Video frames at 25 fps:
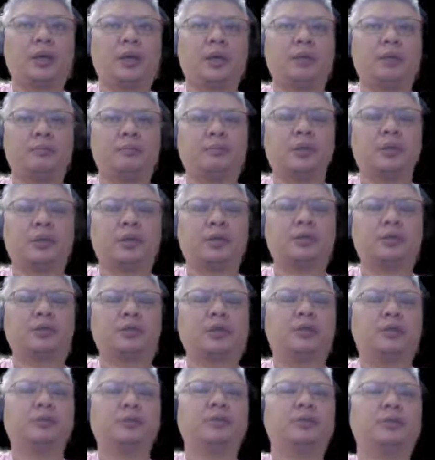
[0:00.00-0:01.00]
and black
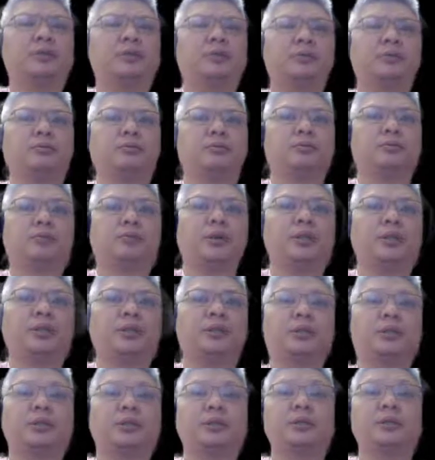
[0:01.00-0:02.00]
is guaranteed to
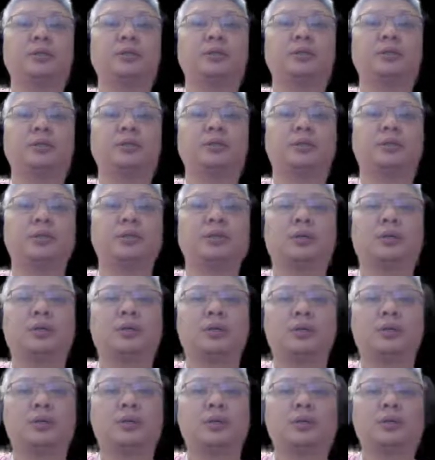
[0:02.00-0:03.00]
win.
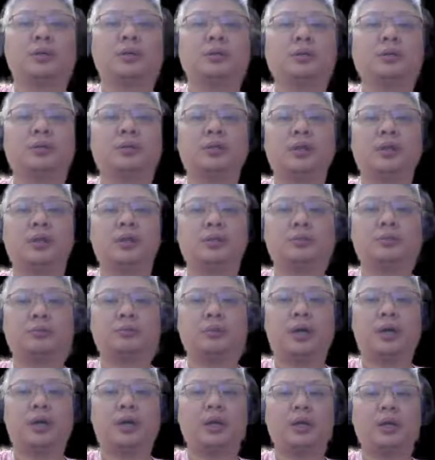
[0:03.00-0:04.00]
So that is
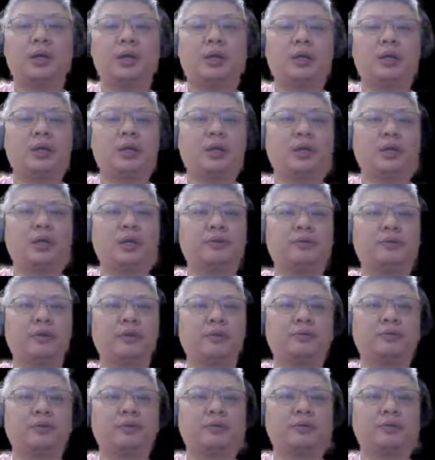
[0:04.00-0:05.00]
why
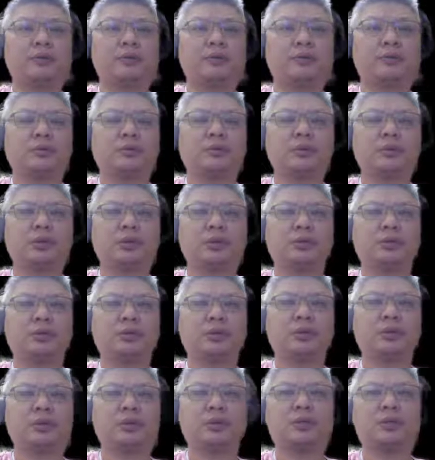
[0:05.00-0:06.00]
k5 equals to 6
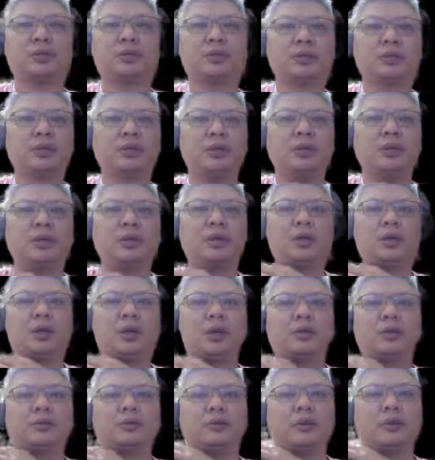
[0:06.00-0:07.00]

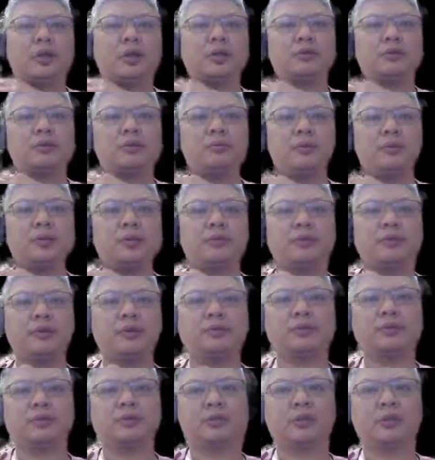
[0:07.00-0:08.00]
h3 minus
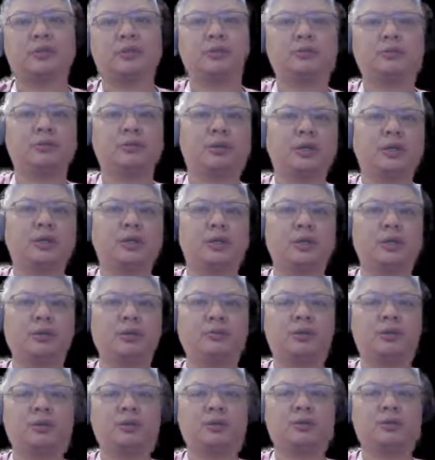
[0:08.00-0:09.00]
5 is not a good idea,
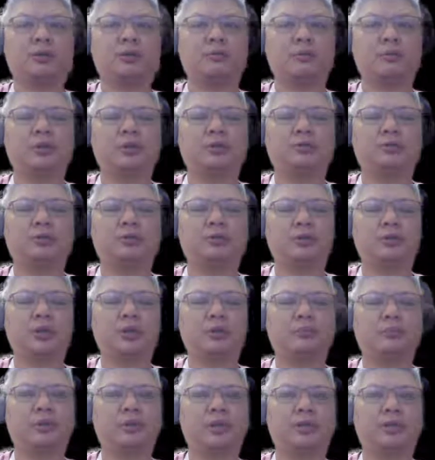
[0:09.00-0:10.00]
because it will lead to a
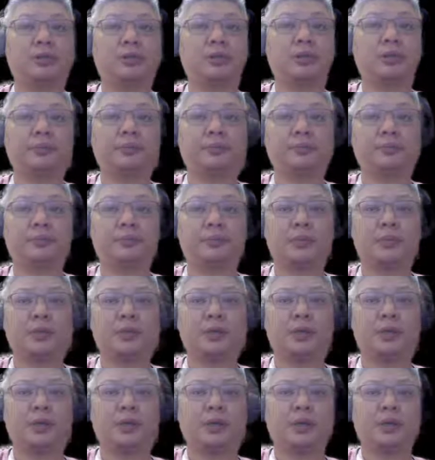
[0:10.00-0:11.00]
checkmate.
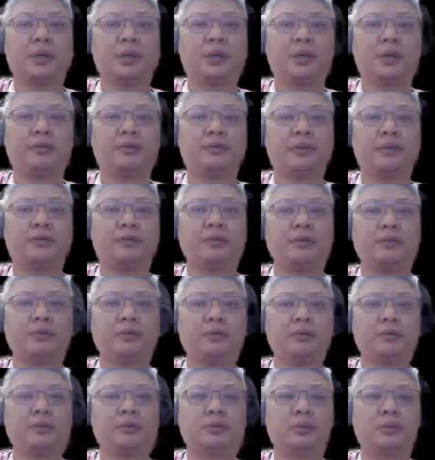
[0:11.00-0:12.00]
k5
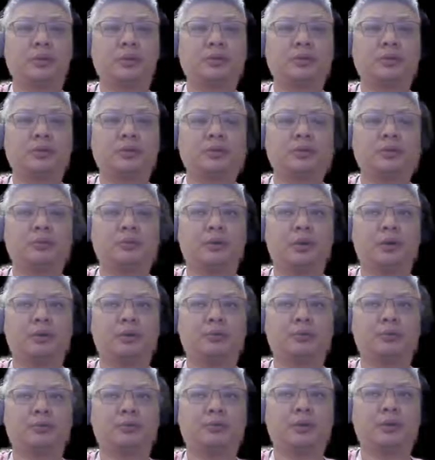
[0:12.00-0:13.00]
equals to 6
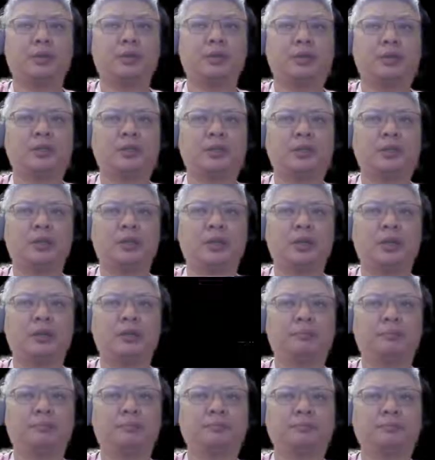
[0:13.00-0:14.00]
was played in a
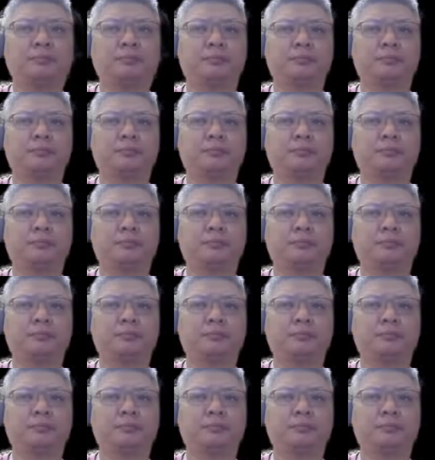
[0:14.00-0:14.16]
game,